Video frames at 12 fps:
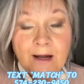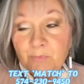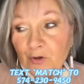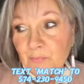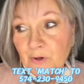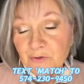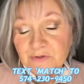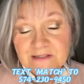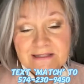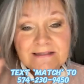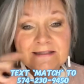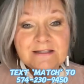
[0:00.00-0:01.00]
I'm going to
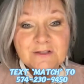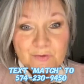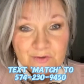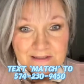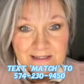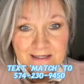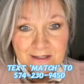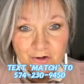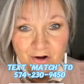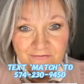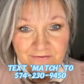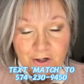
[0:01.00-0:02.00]
post this as soon as I
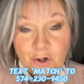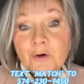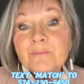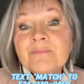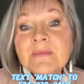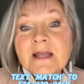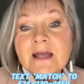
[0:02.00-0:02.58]
get off here.